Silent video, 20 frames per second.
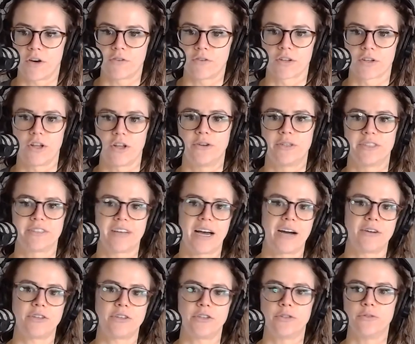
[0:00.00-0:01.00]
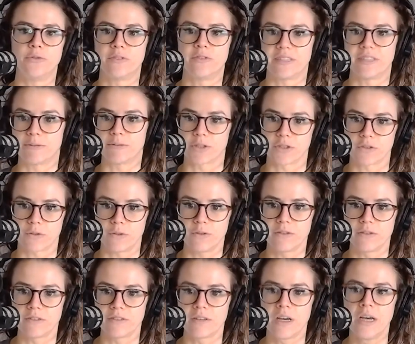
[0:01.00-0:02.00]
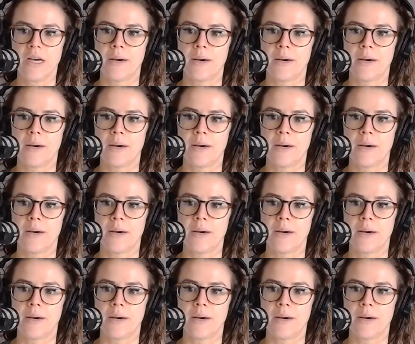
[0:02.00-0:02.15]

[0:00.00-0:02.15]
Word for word: overload is how you see results.